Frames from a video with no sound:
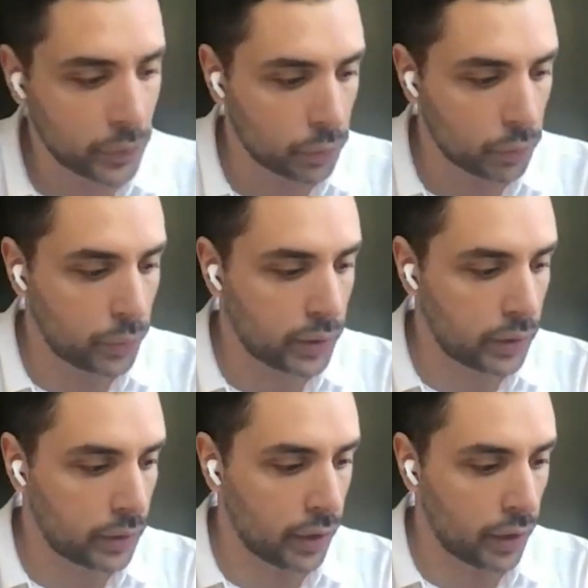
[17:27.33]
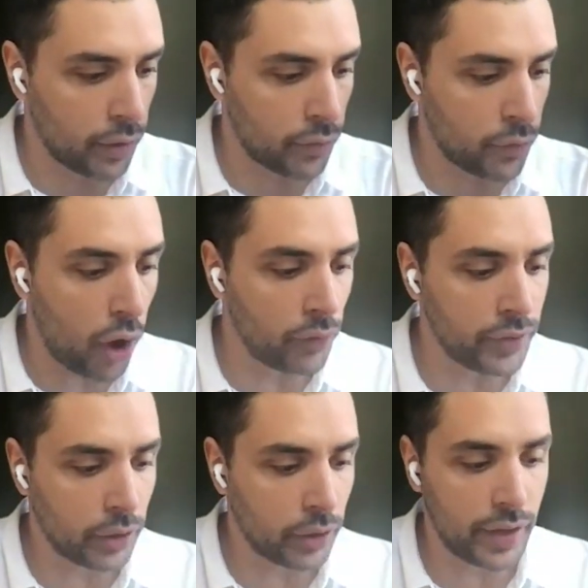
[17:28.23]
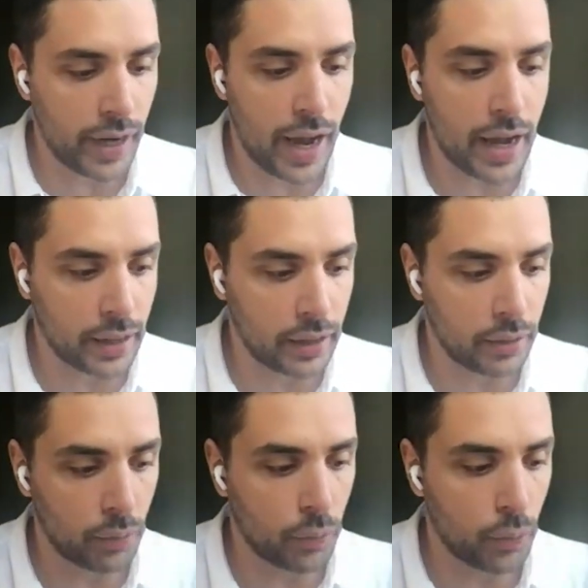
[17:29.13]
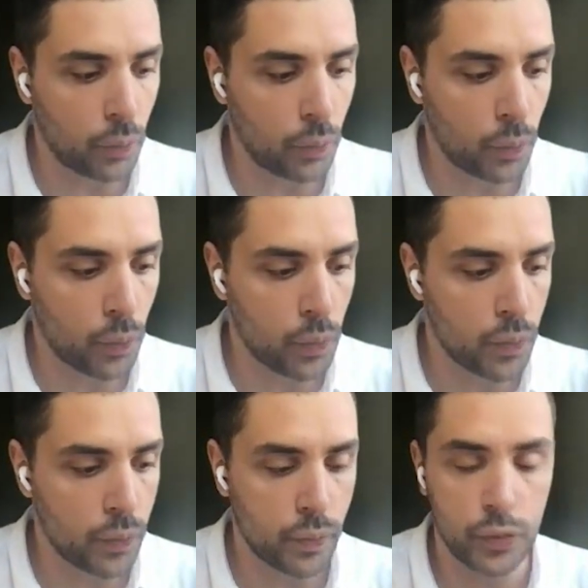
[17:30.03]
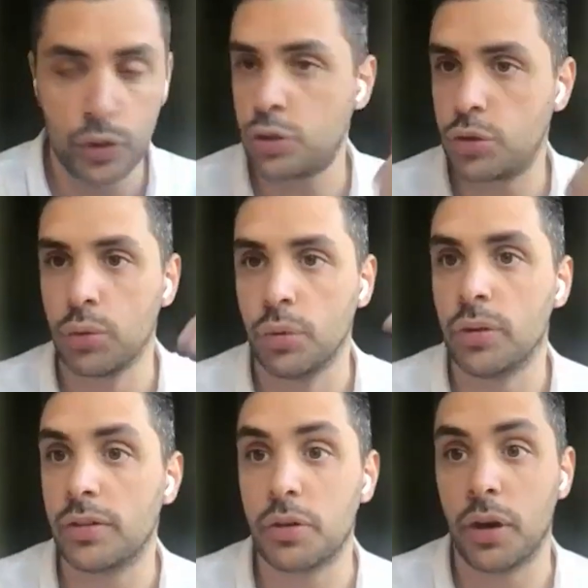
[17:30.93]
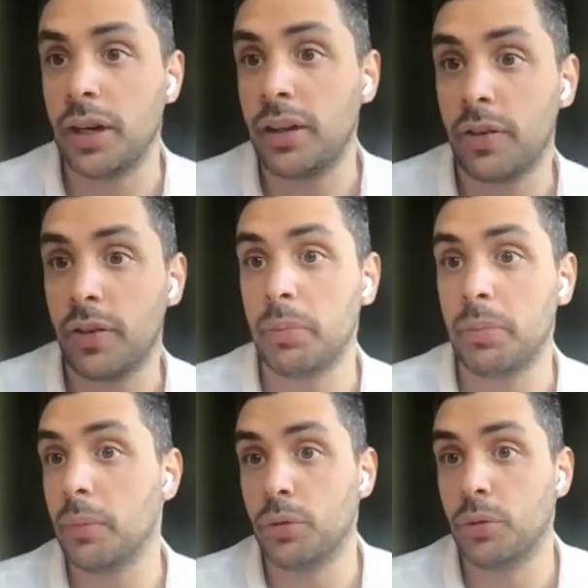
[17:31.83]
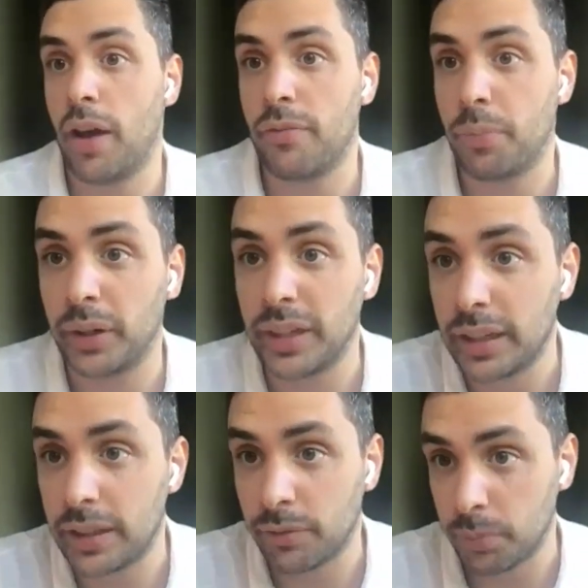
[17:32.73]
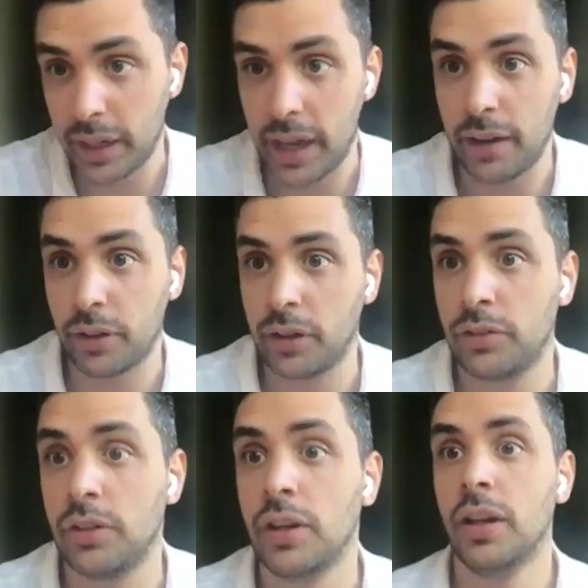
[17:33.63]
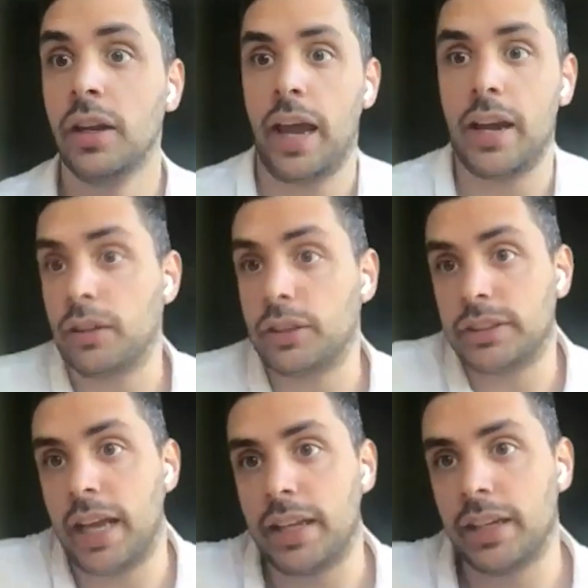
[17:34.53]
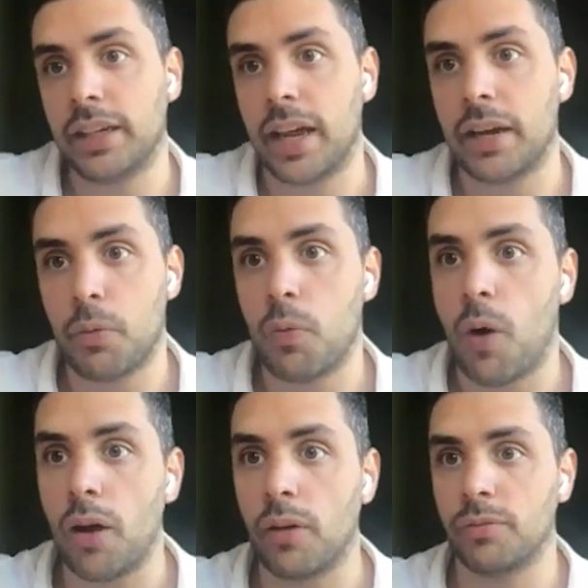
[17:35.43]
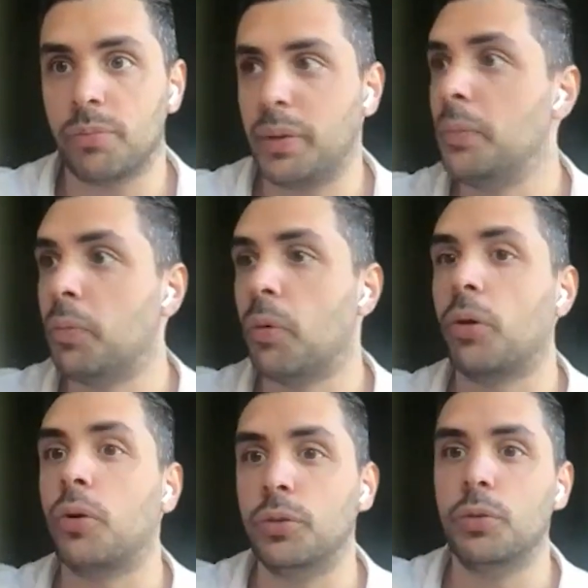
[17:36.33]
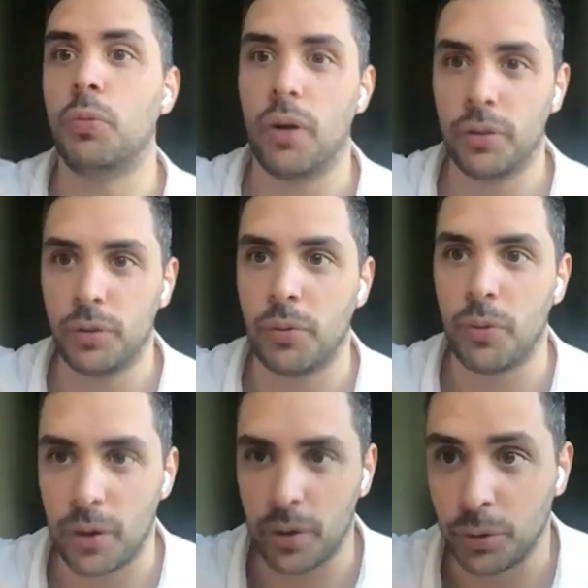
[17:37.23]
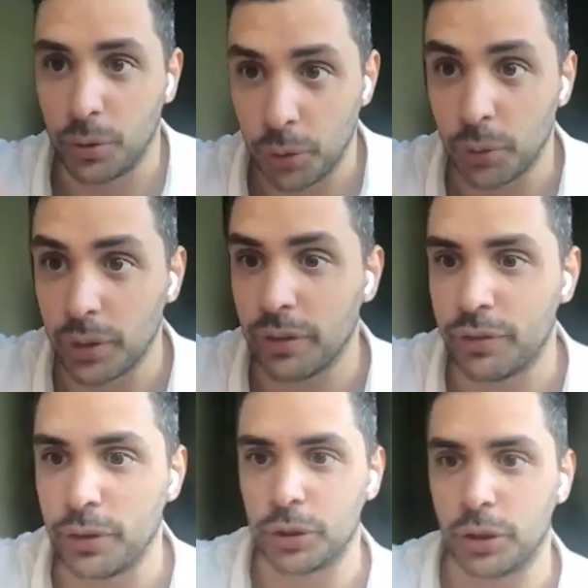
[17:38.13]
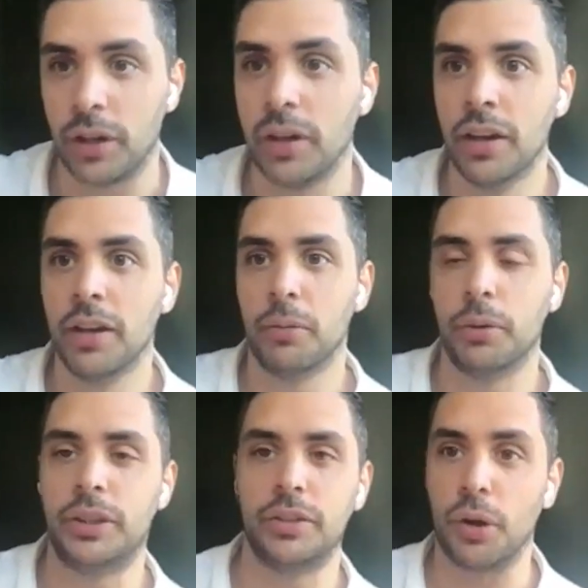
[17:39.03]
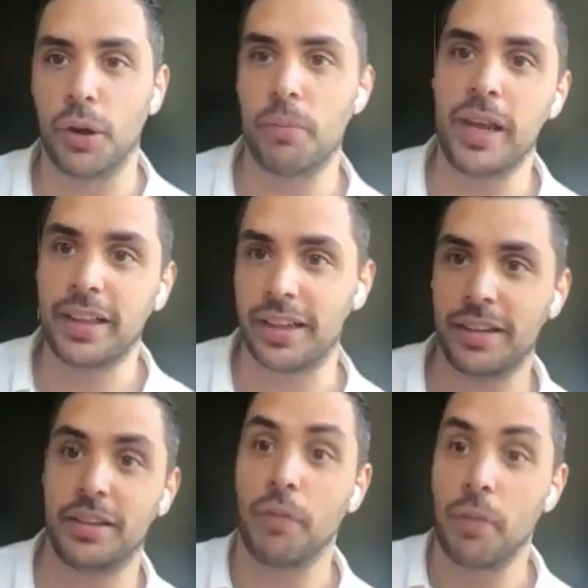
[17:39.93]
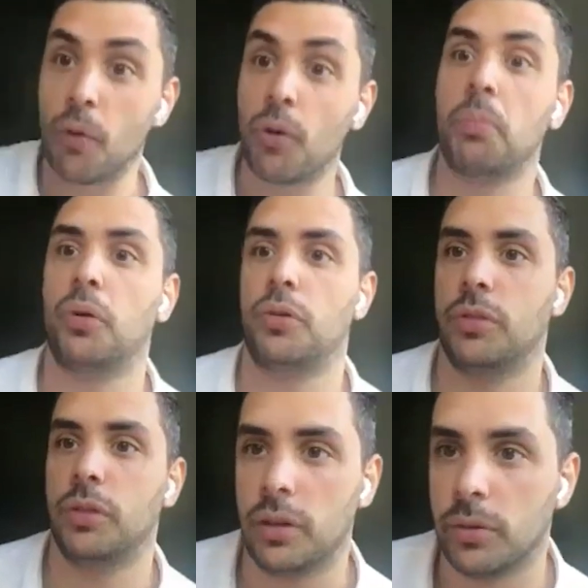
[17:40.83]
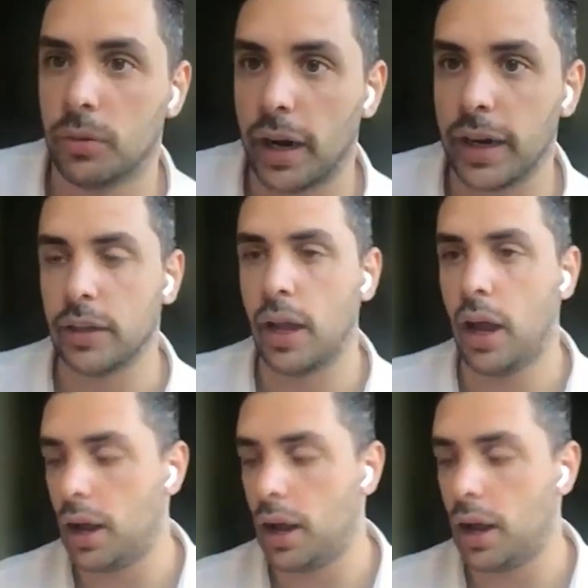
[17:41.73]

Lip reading: with the evolving of AI, soon it's going to even be able to have predictive behaviors and understanding like what people are going to want to do in the future, which is going to make things even more personal, right?